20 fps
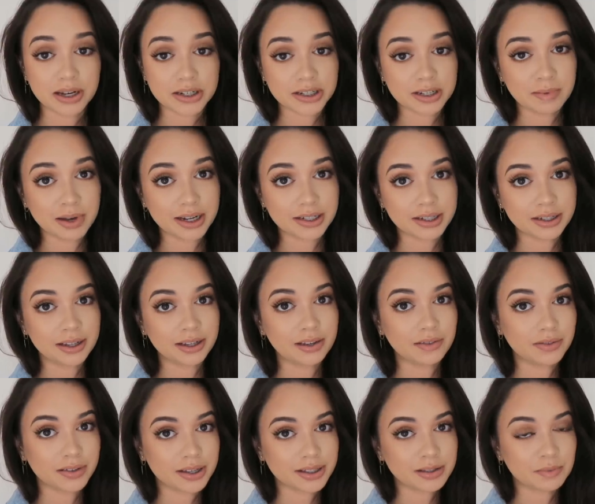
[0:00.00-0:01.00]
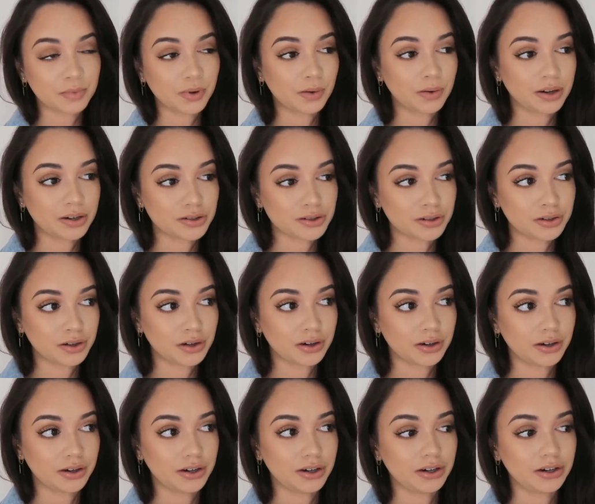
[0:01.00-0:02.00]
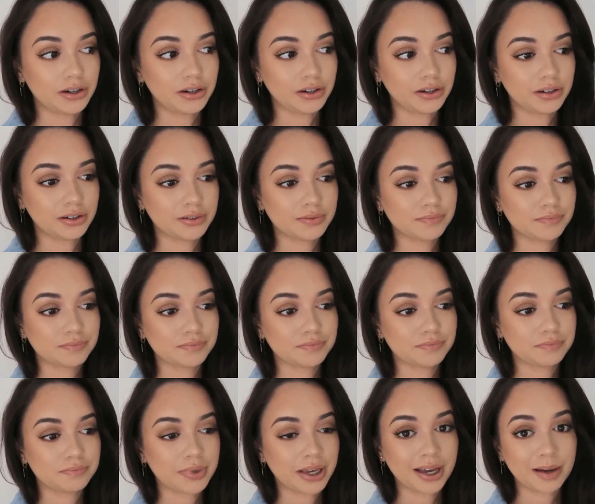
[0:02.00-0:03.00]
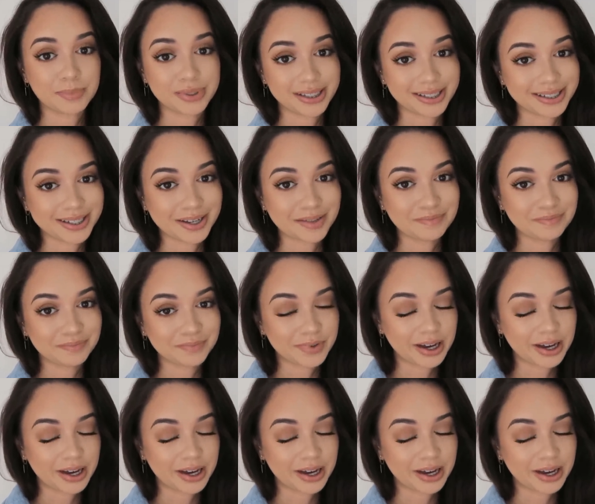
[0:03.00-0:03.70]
I'm actually about to leave because I'm going to go pick up CJ.